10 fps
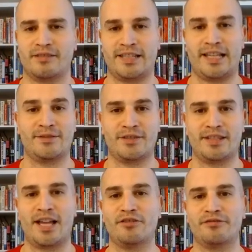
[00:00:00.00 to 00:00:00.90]
sense of
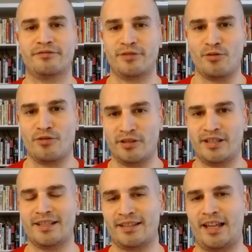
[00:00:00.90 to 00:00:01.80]
self, your
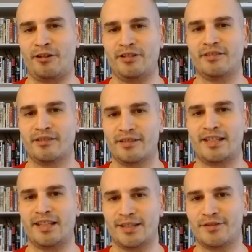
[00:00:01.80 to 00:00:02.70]
discounted
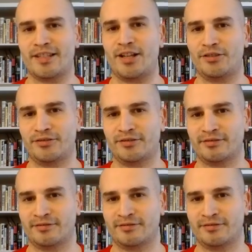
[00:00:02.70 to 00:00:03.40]
sense of self.